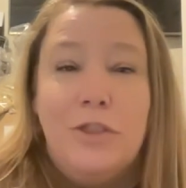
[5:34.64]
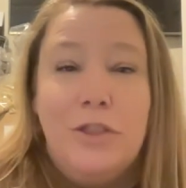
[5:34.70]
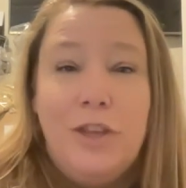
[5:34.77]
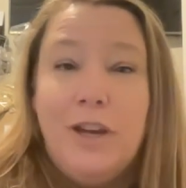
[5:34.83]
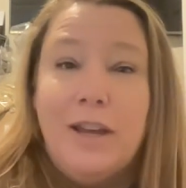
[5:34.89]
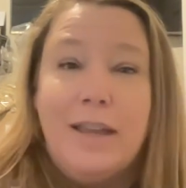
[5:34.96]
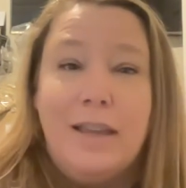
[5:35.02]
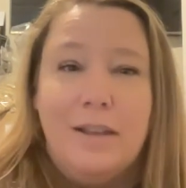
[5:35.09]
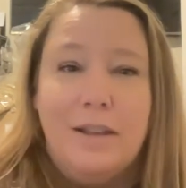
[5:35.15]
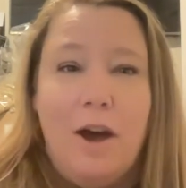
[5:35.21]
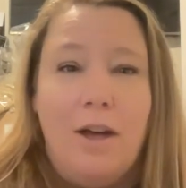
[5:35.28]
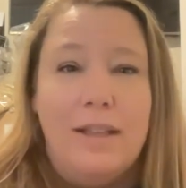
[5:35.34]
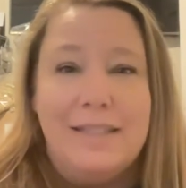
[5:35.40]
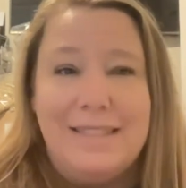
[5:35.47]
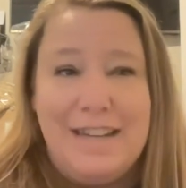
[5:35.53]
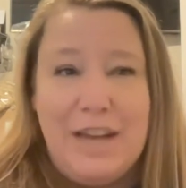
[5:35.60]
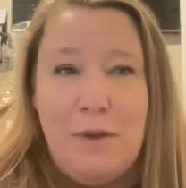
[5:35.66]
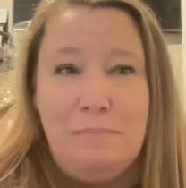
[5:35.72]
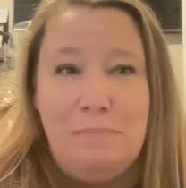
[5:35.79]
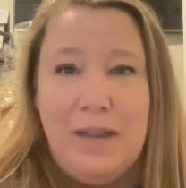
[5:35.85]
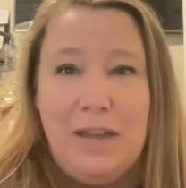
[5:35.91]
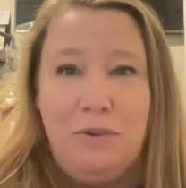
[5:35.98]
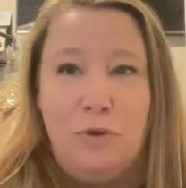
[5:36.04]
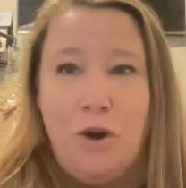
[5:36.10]
the
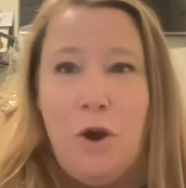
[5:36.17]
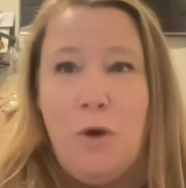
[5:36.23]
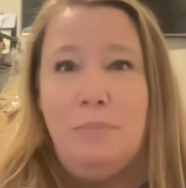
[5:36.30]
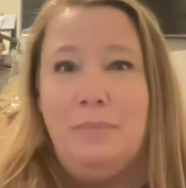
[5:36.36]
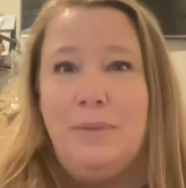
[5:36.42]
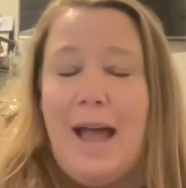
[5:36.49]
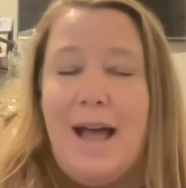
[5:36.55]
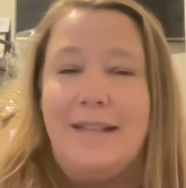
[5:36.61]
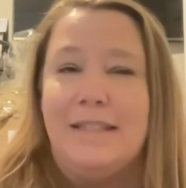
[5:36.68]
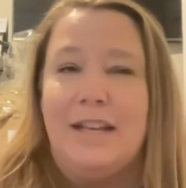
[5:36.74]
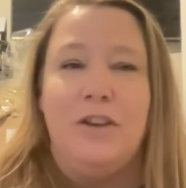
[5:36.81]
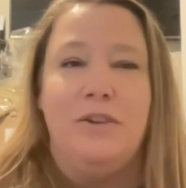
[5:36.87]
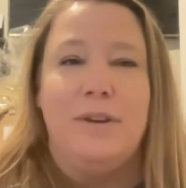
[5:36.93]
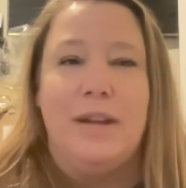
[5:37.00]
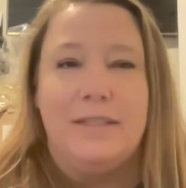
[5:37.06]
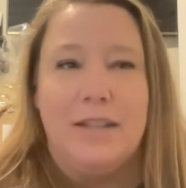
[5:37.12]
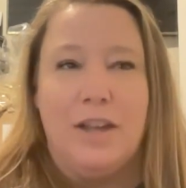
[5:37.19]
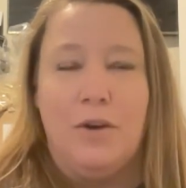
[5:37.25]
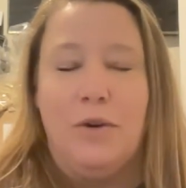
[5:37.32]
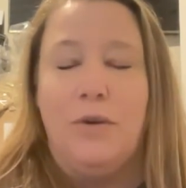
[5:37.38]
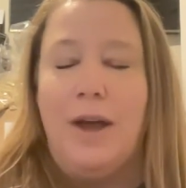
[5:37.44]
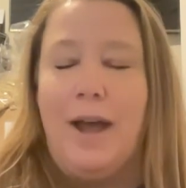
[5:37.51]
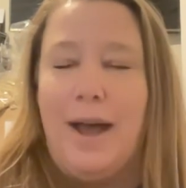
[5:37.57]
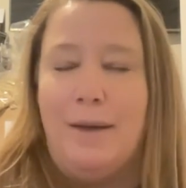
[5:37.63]
Colosseum in Rome has a
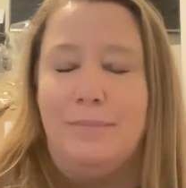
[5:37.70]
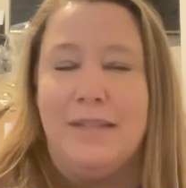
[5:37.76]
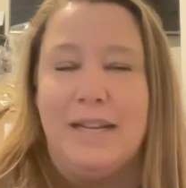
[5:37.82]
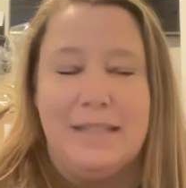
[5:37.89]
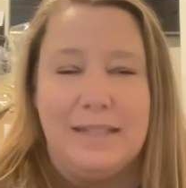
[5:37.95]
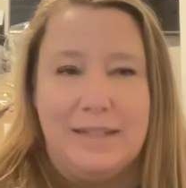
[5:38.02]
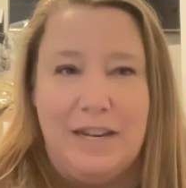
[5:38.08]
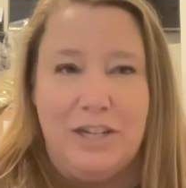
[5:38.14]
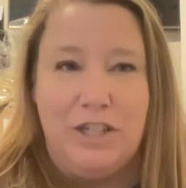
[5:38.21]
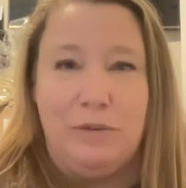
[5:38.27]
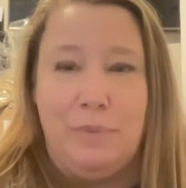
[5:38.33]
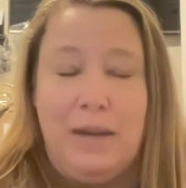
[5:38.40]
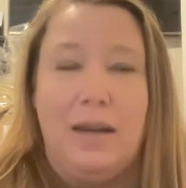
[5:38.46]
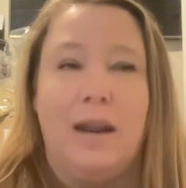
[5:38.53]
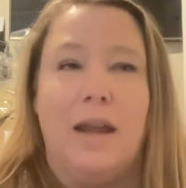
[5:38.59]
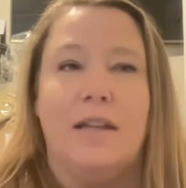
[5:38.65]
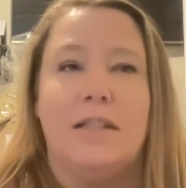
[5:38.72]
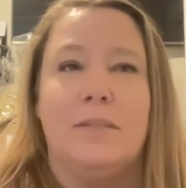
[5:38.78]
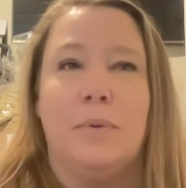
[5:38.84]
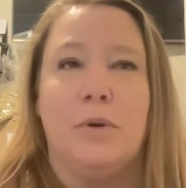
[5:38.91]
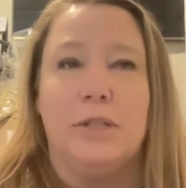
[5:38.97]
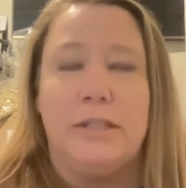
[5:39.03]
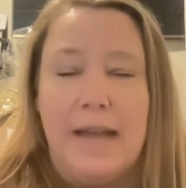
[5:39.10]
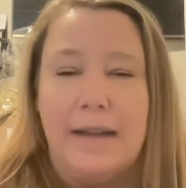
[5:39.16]
UNESCO designation, meaning it's
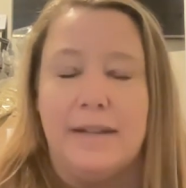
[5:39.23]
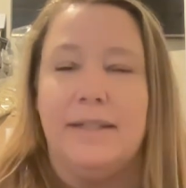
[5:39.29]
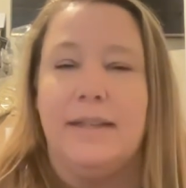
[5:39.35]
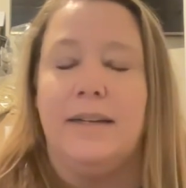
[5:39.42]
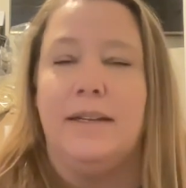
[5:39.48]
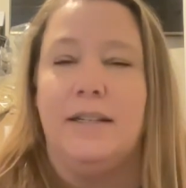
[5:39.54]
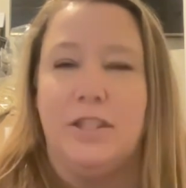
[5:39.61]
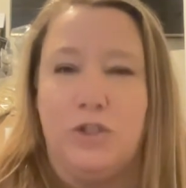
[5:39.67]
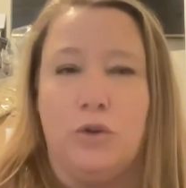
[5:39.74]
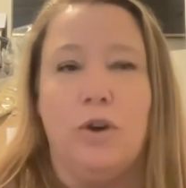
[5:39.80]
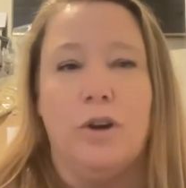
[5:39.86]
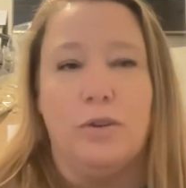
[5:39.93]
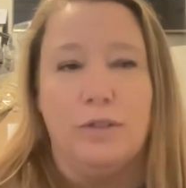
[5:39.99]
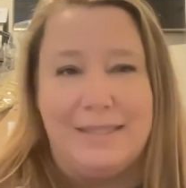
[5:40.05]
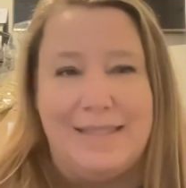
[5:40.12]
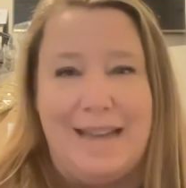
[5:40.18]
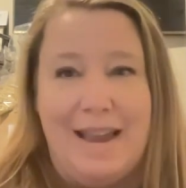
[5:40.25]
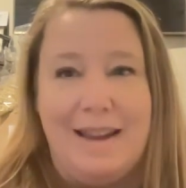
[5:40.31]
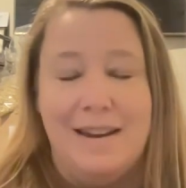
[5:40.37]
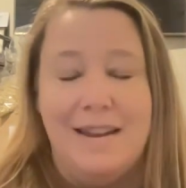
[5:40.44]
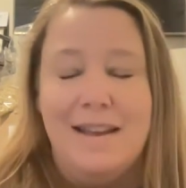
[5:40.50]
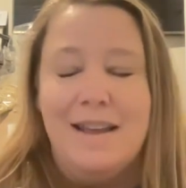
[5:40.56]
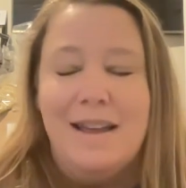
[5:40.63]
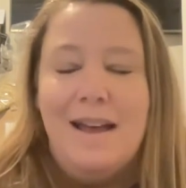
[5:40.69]
protected historical site.
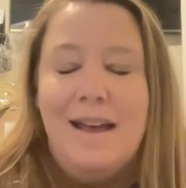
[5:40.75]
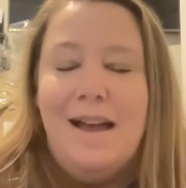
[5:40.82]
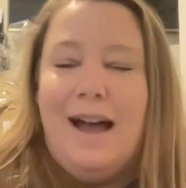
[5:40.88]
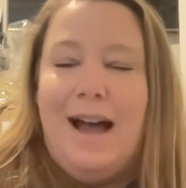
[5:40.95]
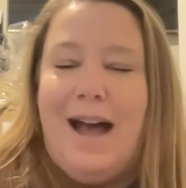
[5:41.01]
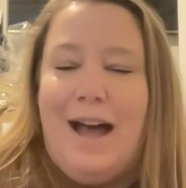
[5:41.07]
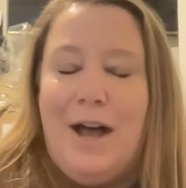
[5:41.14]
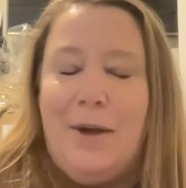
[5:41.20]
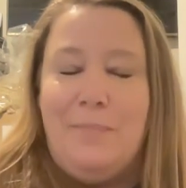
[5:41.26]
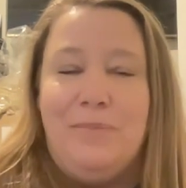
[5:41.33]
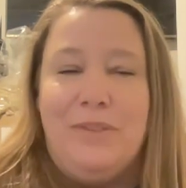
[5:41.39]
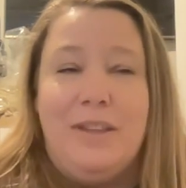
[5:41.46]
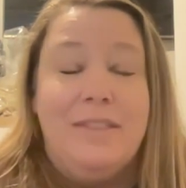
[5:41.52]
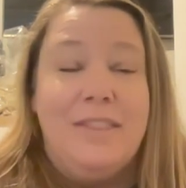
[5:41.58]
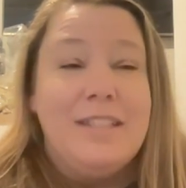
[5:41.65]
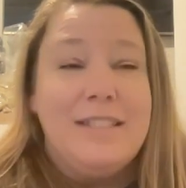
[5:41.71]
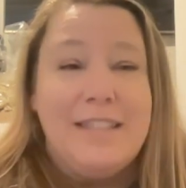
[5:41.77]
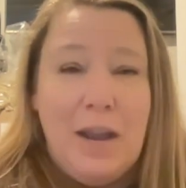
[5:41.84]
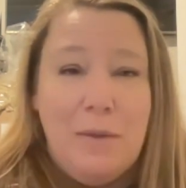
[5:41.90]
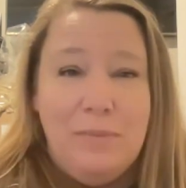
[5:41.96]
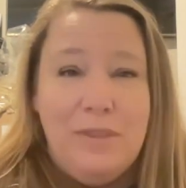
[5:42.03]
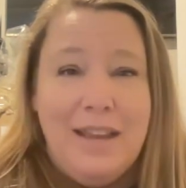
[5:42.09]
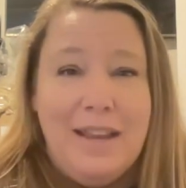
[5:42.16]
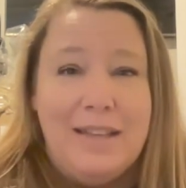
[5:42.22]
The
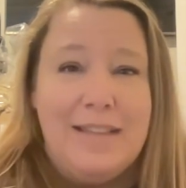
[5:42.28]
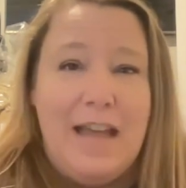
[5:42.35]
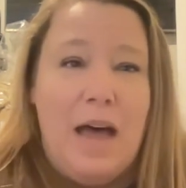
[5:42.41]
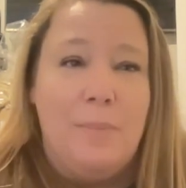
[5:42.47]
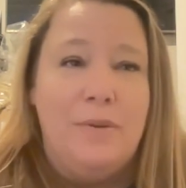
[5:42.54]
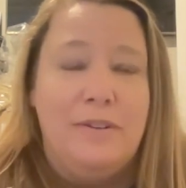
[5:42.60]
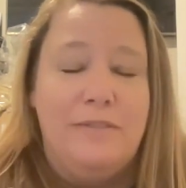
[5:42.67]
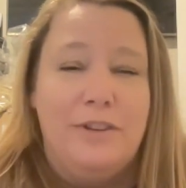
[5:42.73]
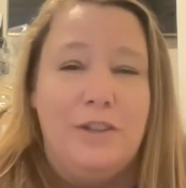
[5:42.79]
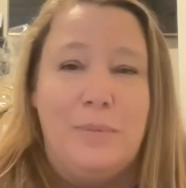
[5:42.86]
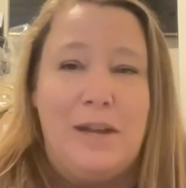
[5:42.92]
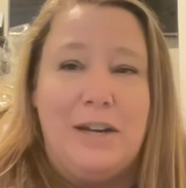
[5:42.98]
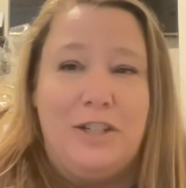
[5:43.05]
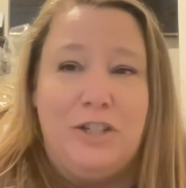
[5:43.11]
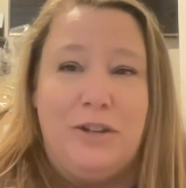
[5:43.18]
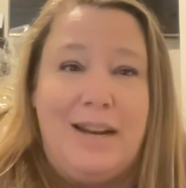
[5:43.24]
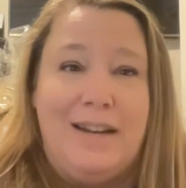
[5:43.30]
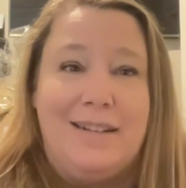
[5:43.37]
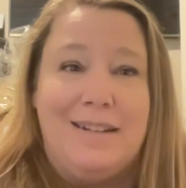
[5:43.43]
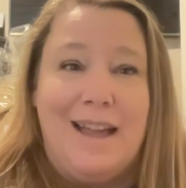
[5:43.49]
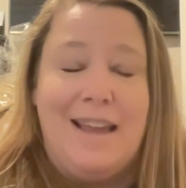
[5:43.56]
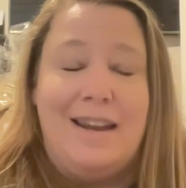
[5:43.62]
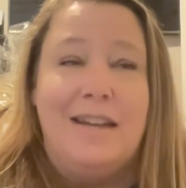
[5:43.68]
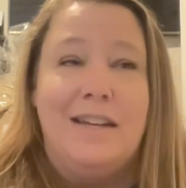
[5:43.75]
same thing has happened for the Mediterranean
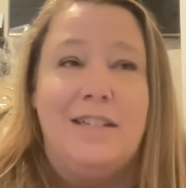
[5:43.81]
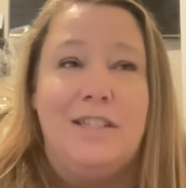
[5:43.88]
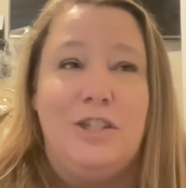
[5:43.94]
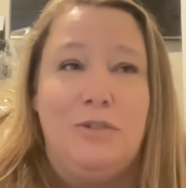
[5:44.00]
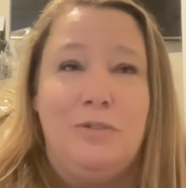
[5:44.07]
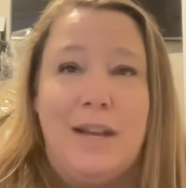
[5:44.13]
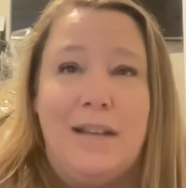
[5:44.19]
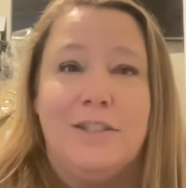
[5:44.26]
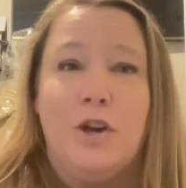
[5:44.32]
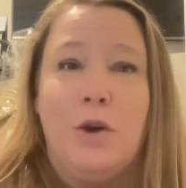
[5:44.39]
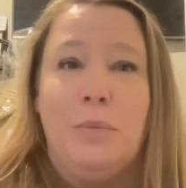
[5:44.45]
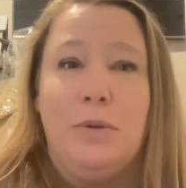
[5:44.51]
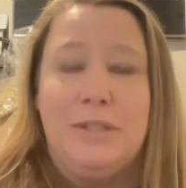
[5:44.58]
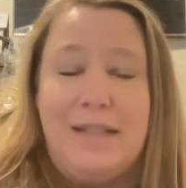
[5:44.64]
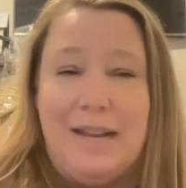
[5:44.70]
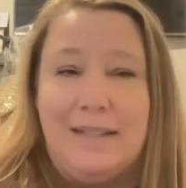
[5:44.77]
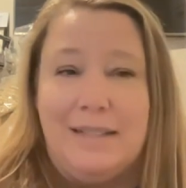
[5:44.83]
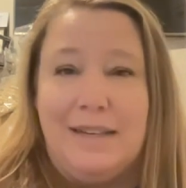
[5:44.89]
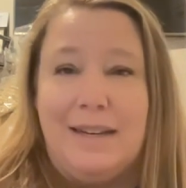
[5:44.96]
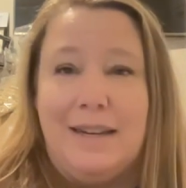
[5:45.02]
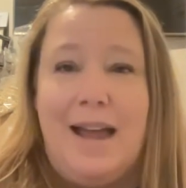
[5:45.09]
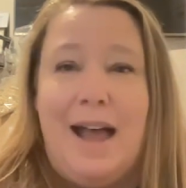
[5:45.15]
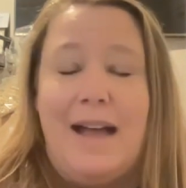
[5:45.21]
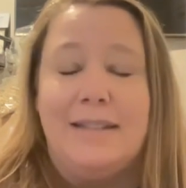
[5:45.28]
diet. It is UNESCO
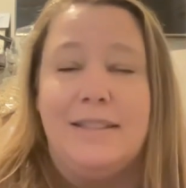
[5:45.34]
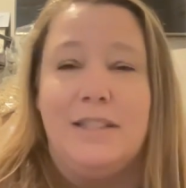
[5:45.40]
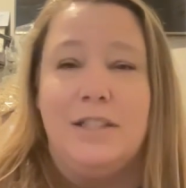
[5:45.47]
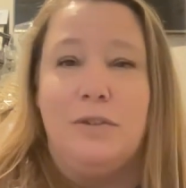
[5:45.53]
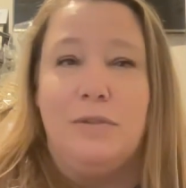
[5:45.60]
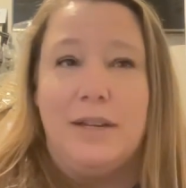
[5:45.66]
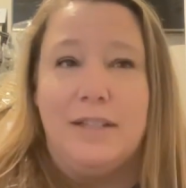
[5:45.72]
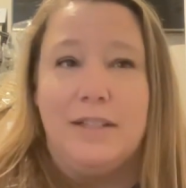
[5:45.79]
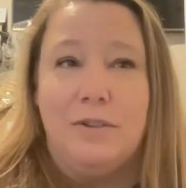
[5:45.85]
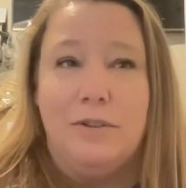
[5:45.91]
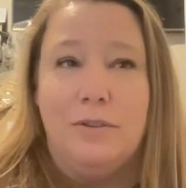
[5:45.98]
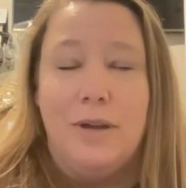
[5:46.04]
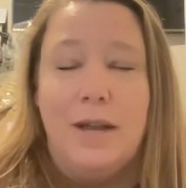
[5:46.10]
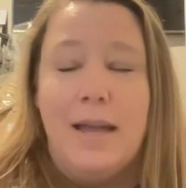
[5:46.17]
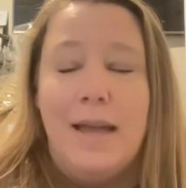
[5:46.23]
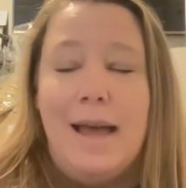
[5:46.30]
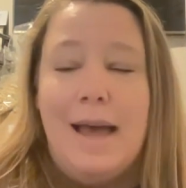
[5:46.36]
protected. It has the UNESCO